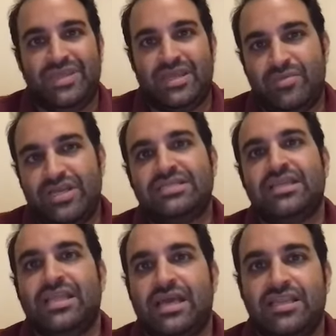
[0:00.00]
And basically
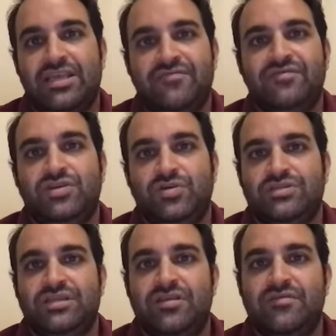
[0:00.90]
that gives you as
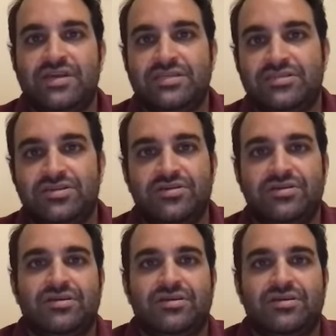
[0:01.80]
an investor